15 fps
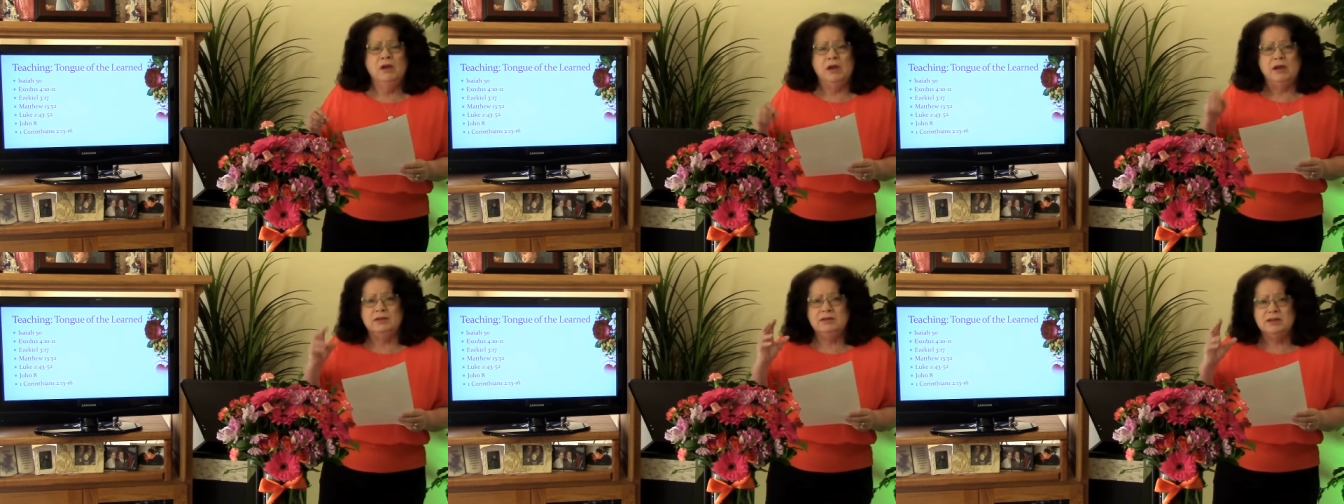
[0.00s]

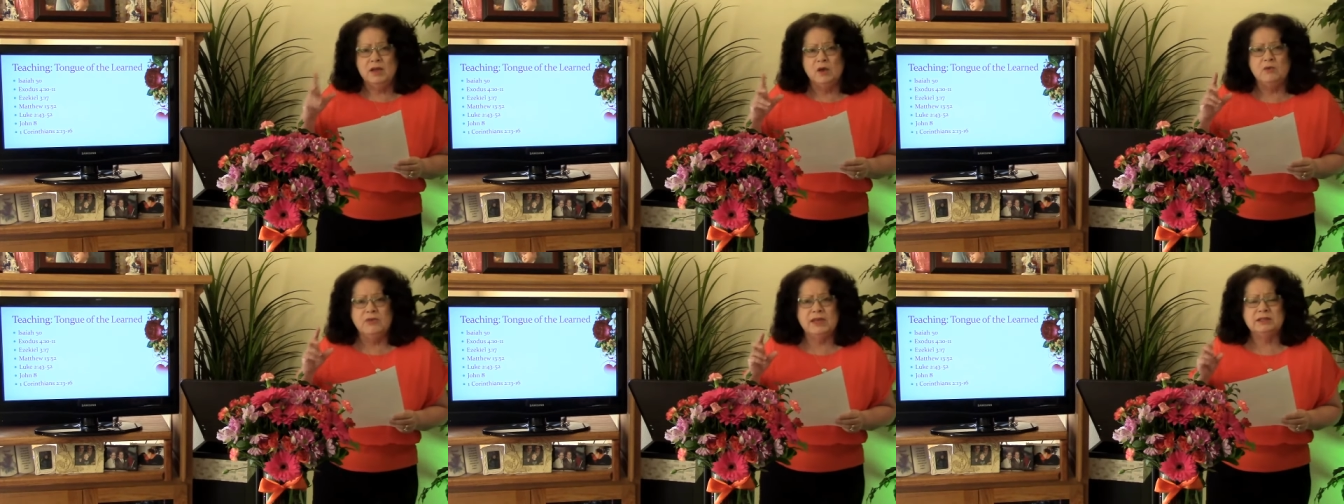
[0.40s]
I
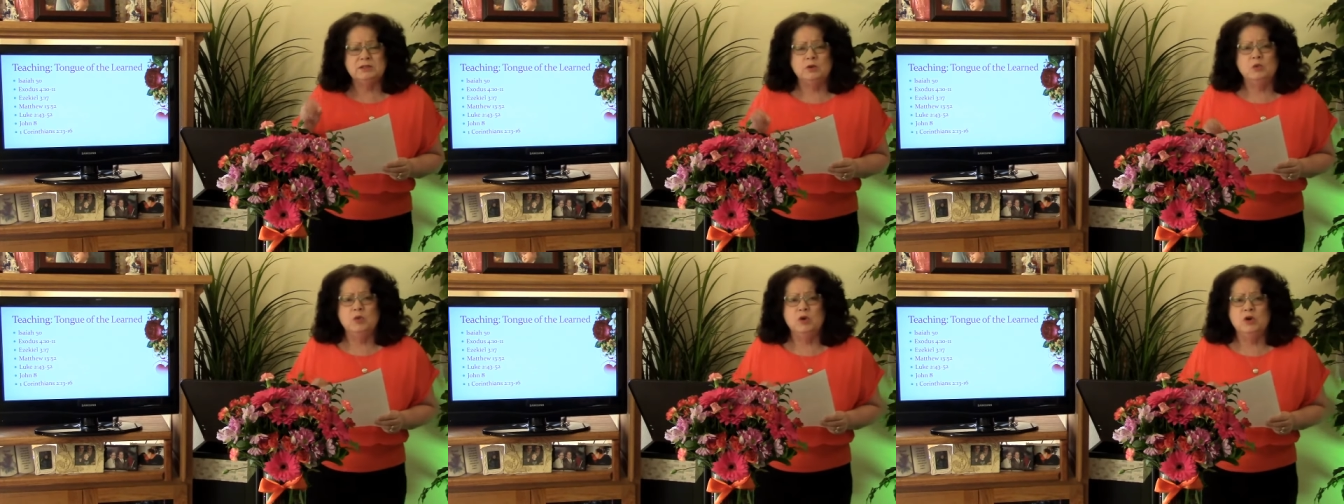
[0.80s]
know that's
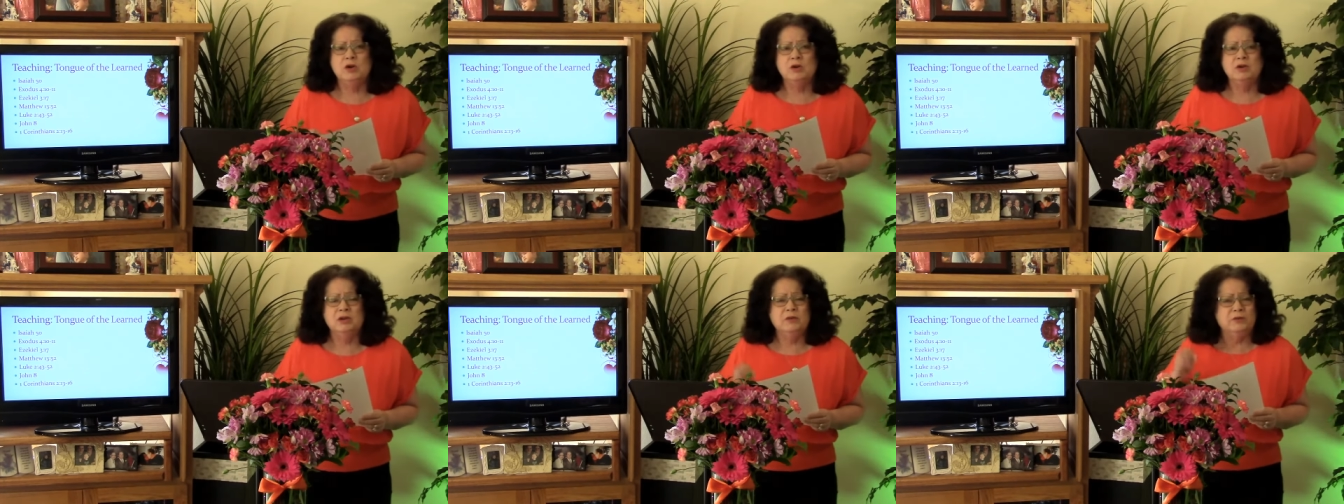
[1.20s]
a
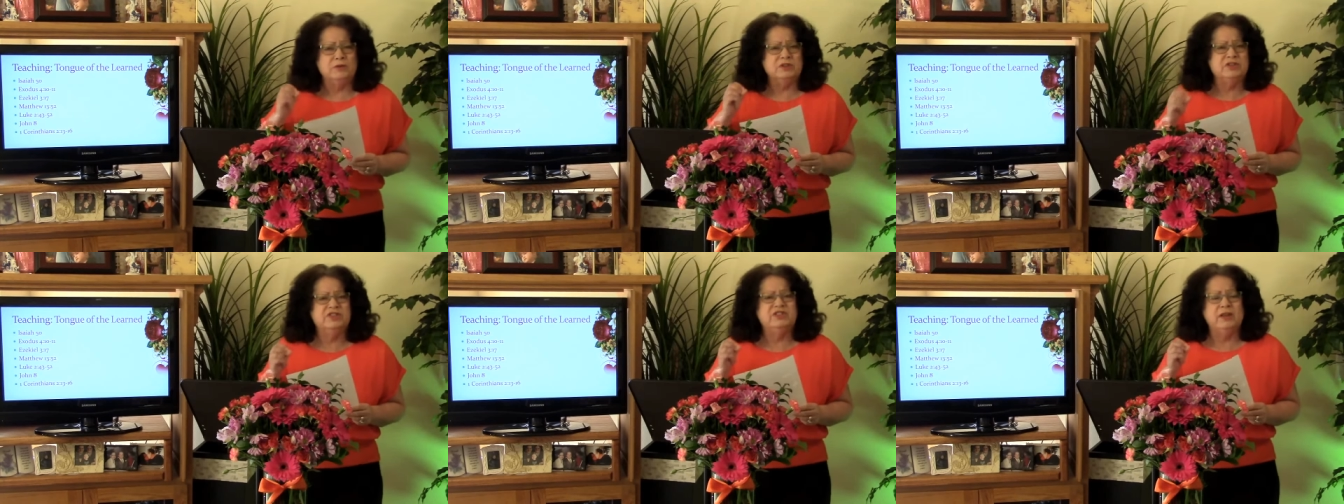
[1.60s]
word
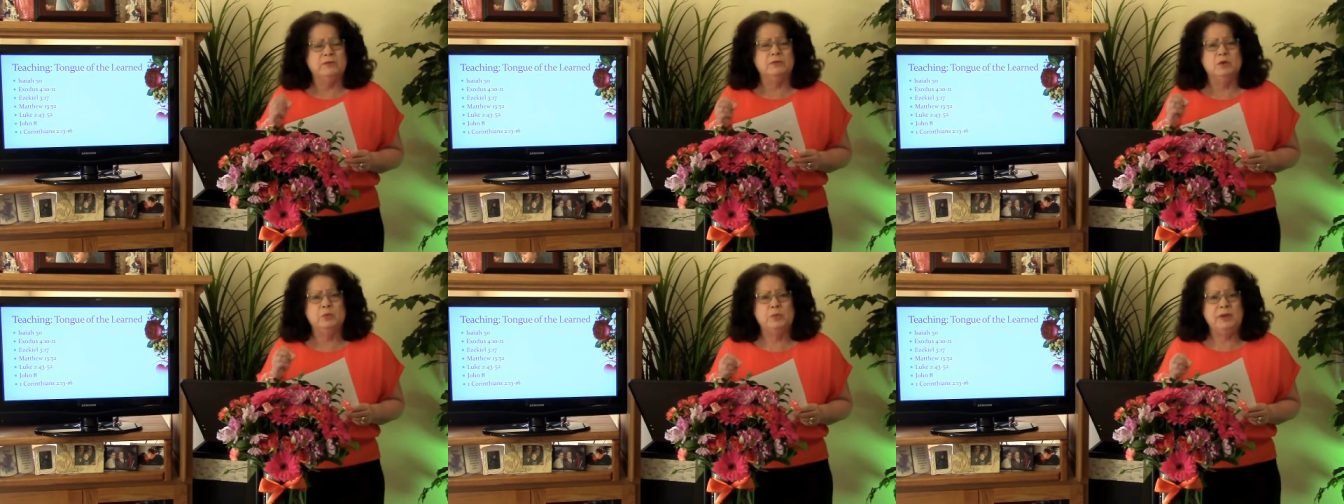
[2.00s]
for
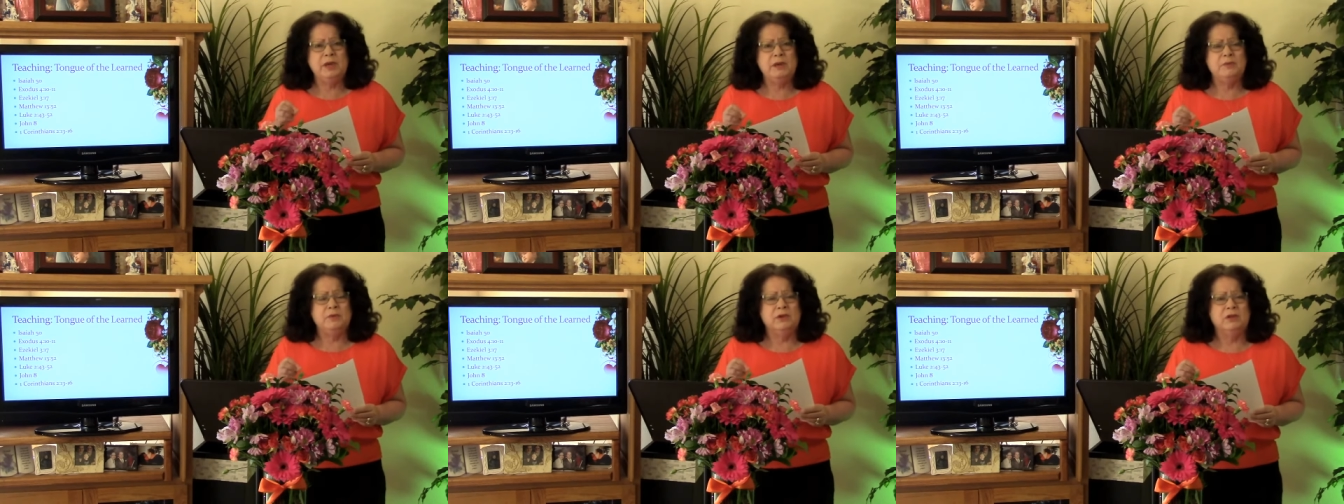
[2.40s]
several
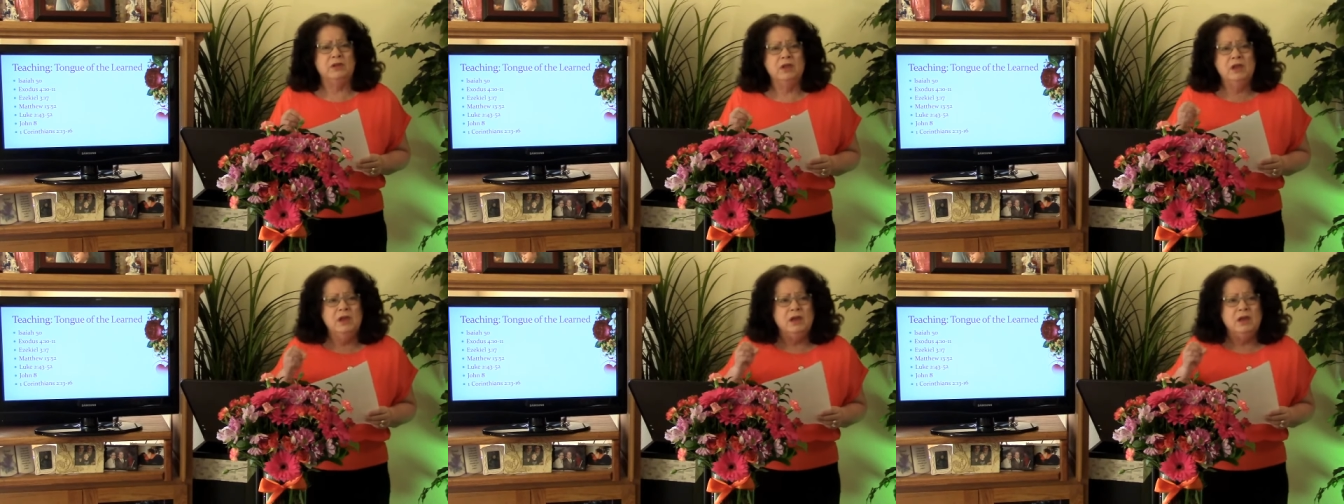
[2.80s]
people.